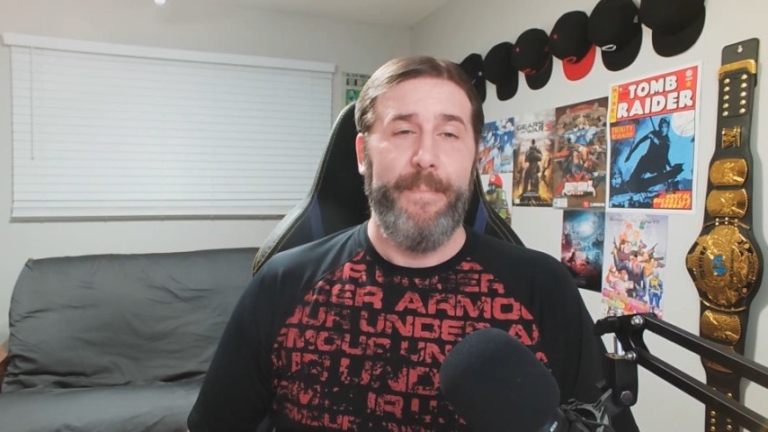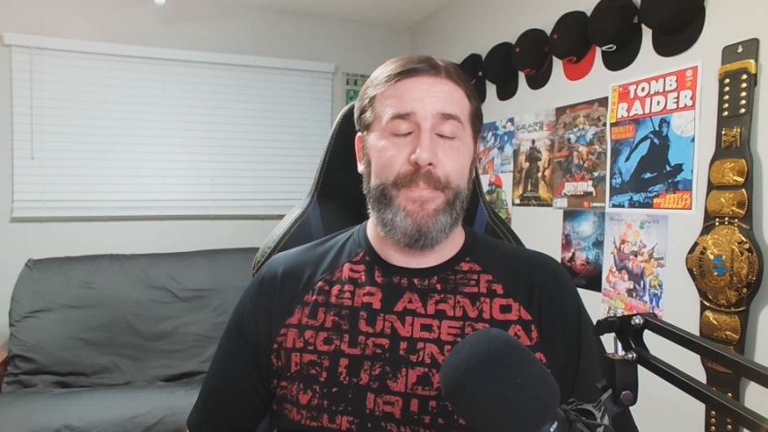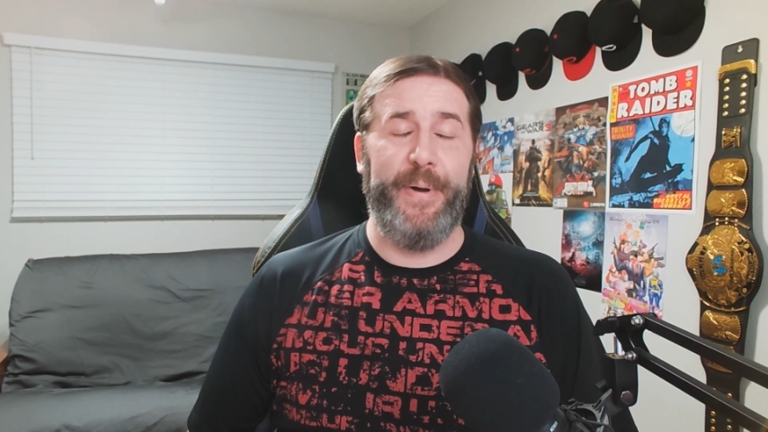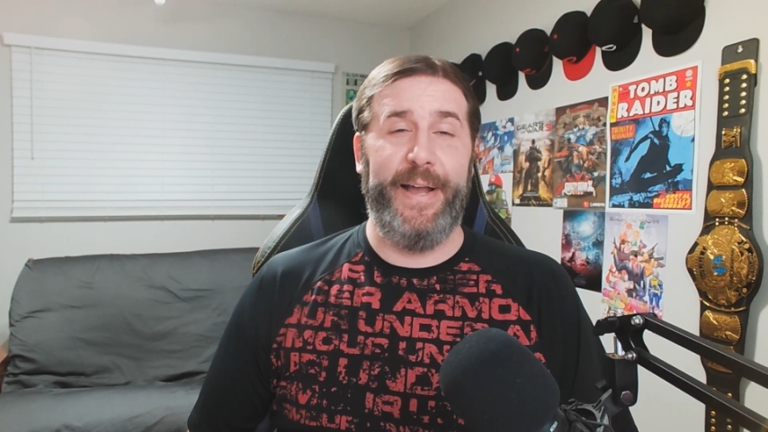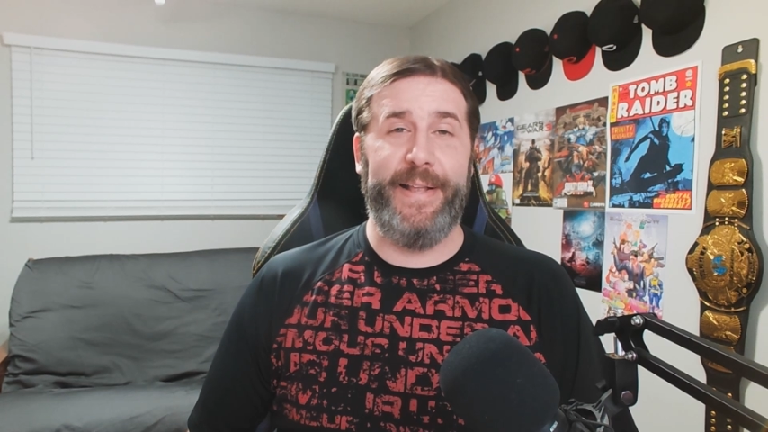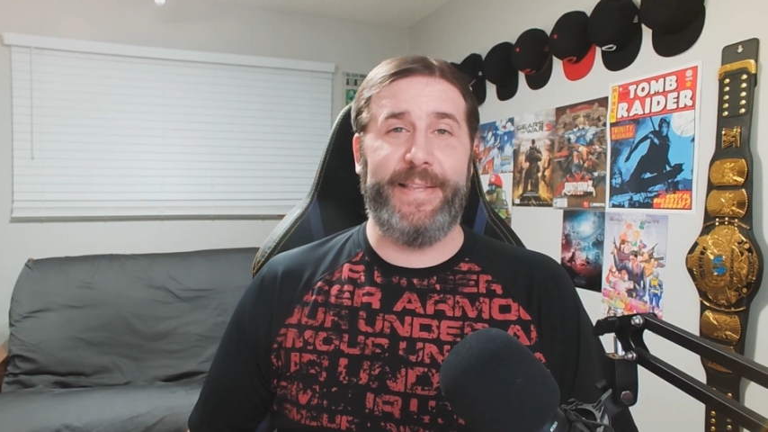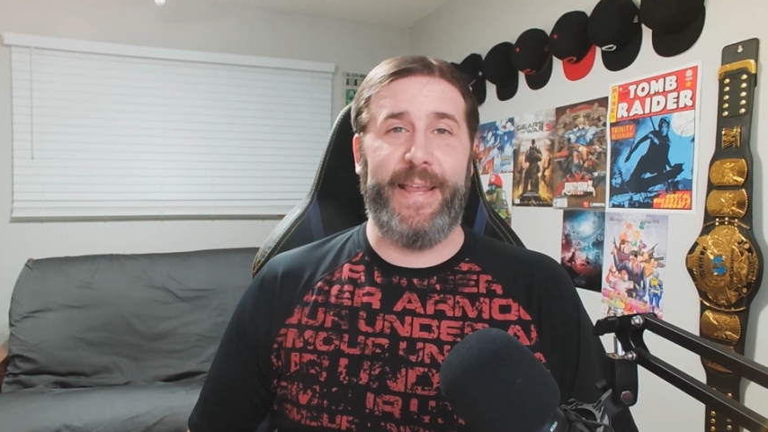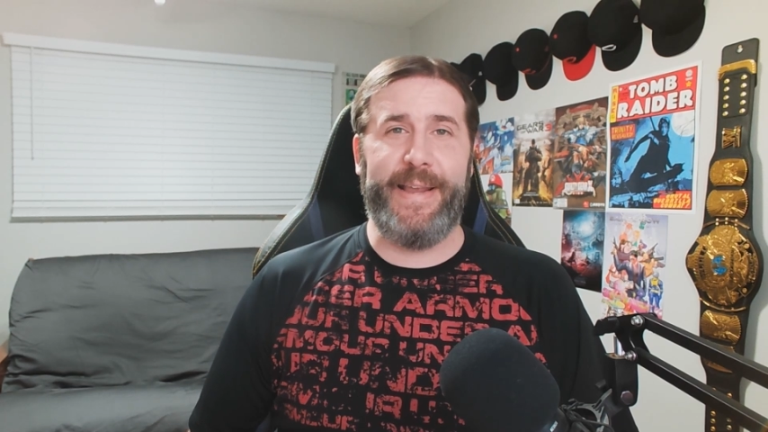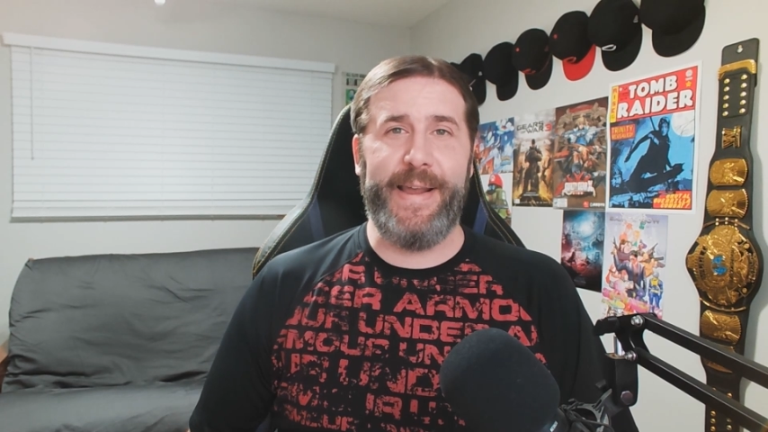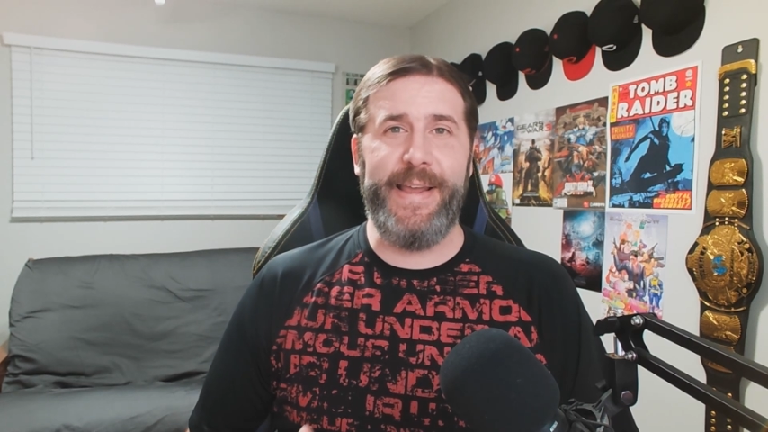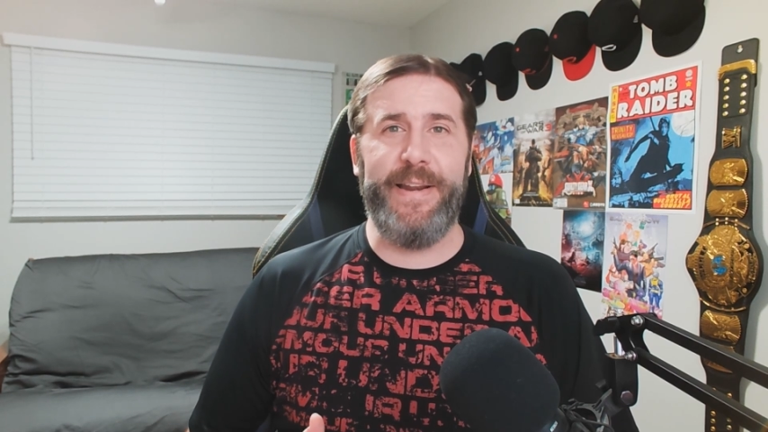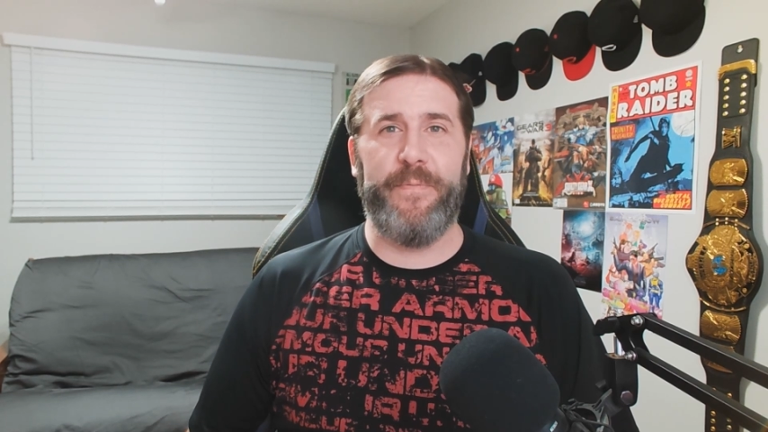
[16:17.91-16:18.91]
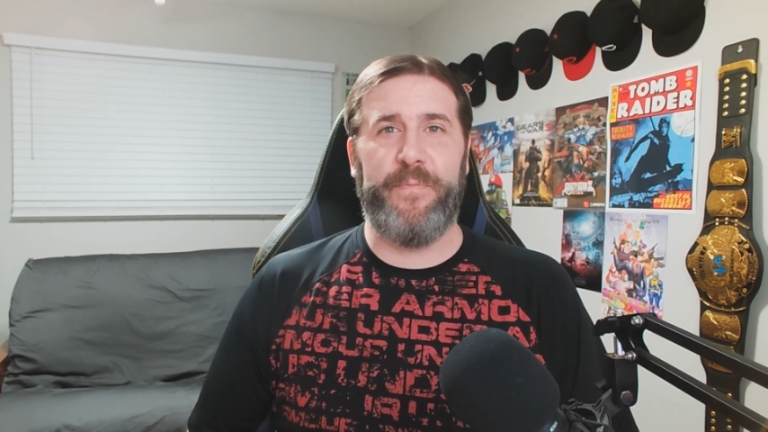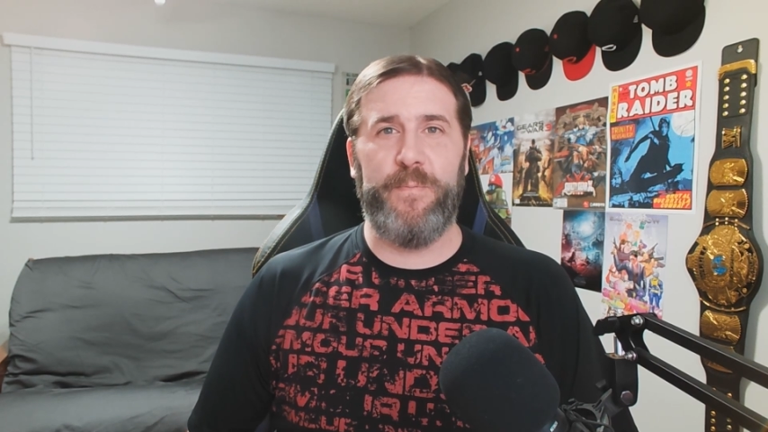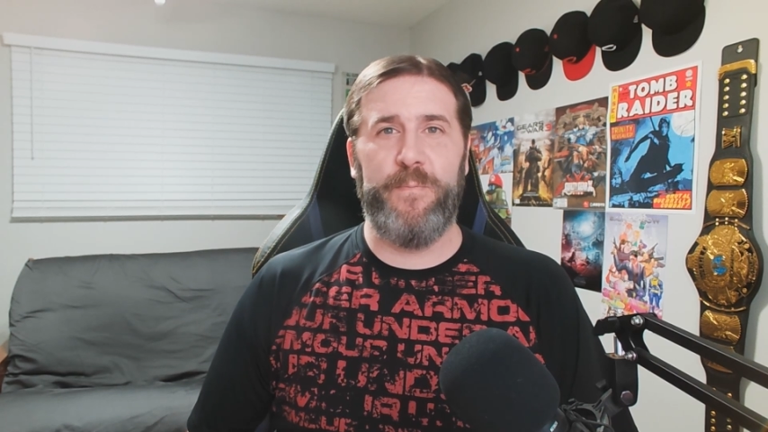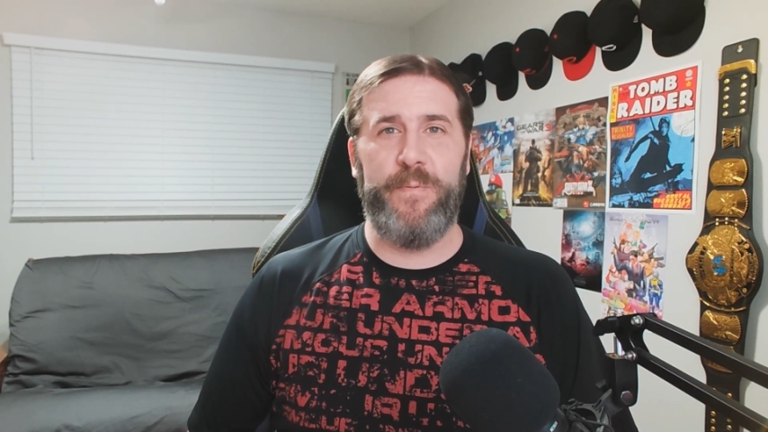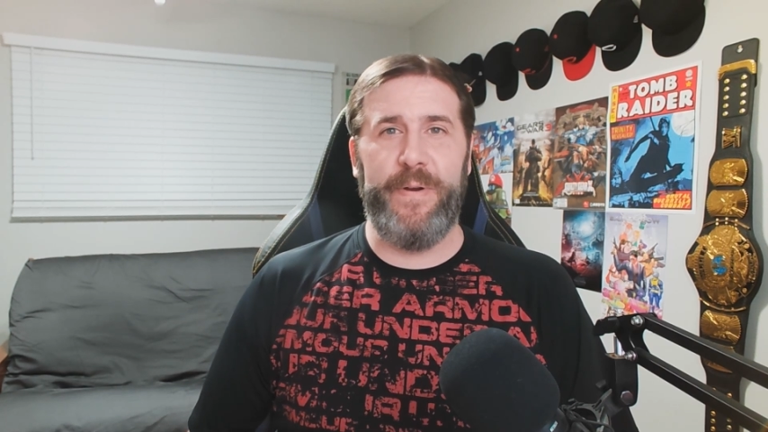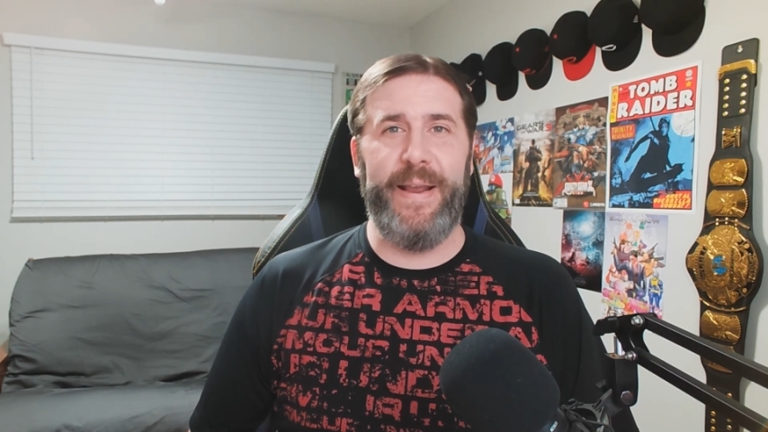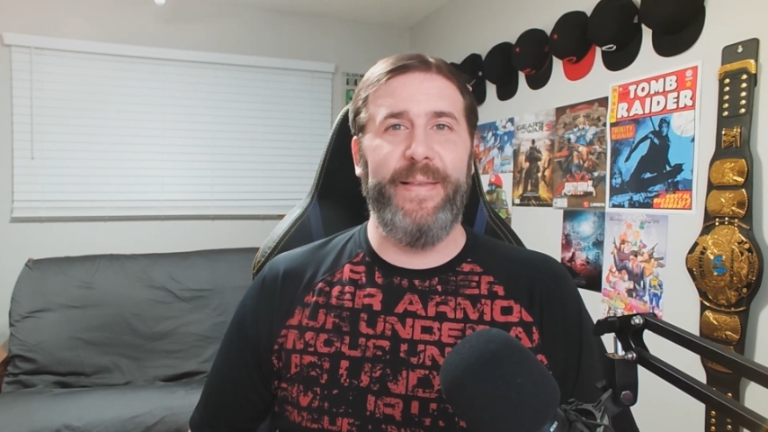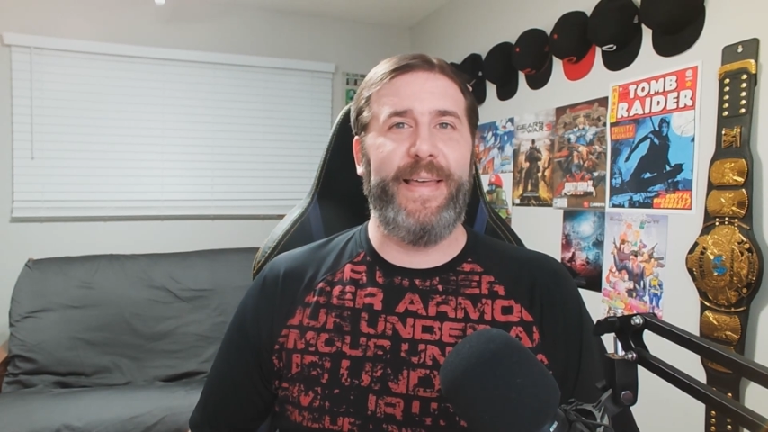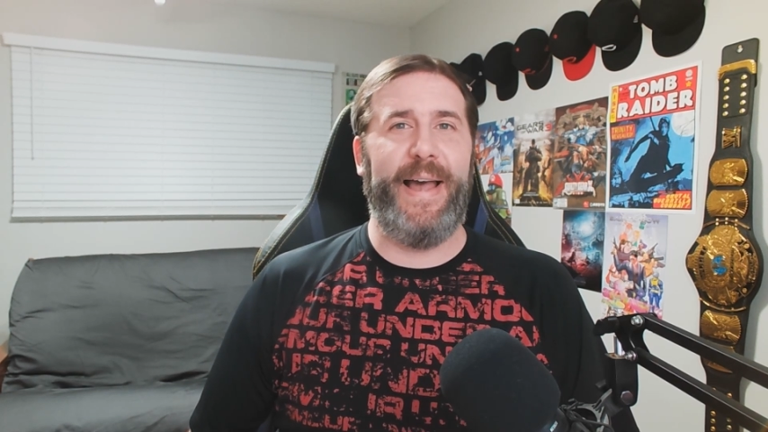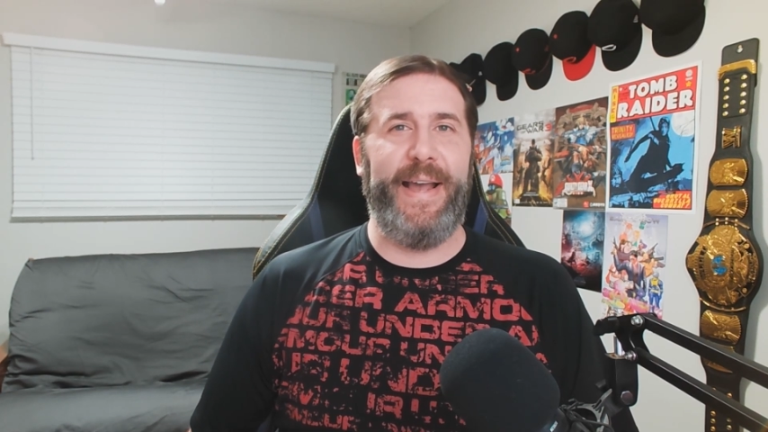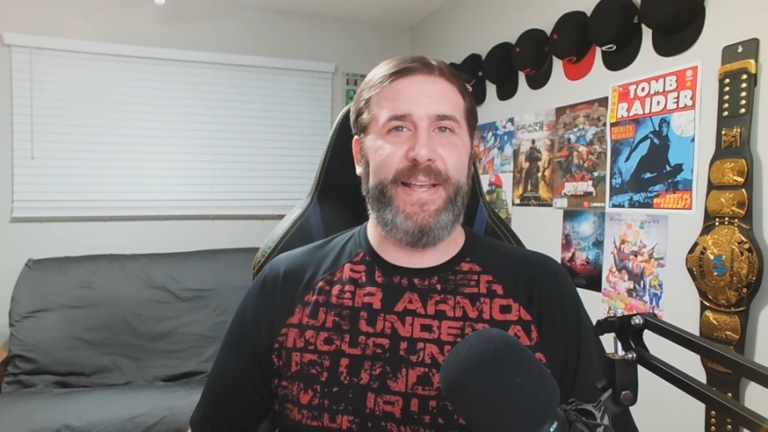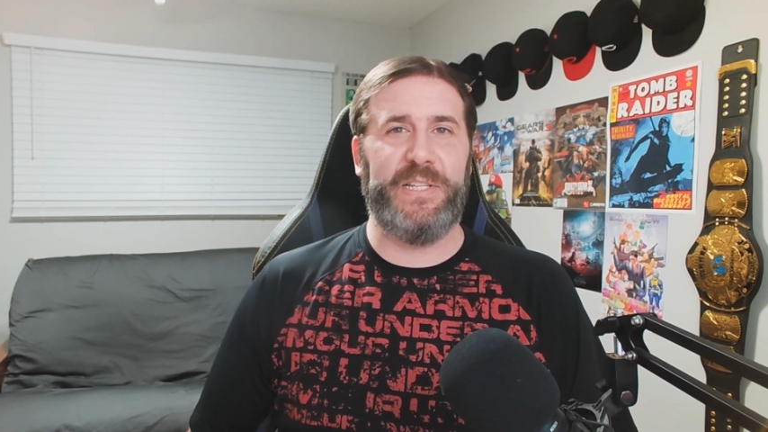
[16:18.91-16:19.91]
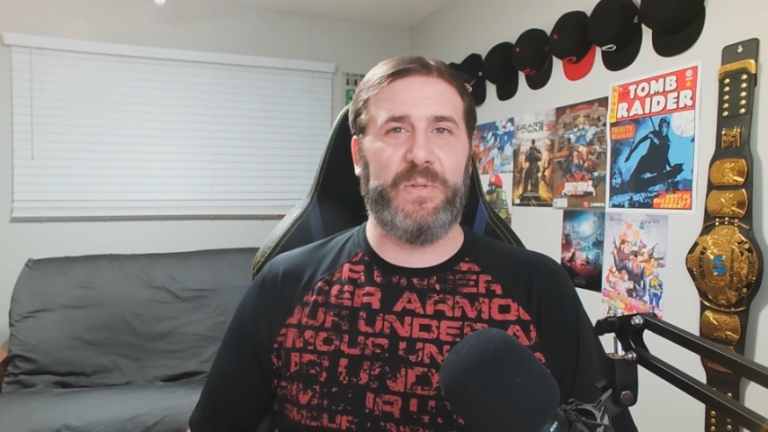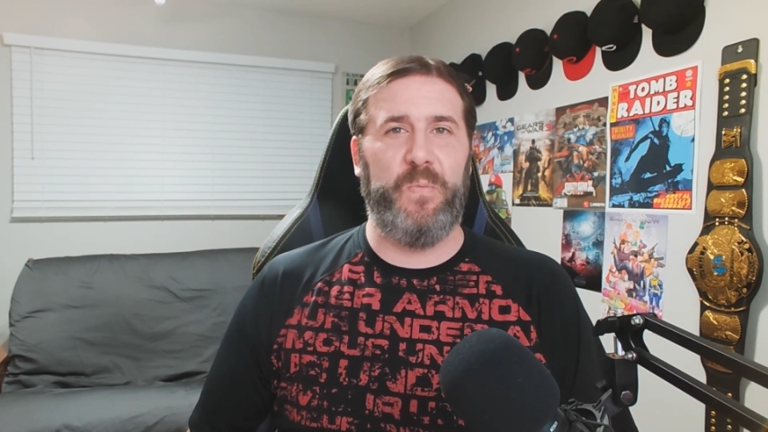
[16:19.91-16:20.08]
But they kind of realized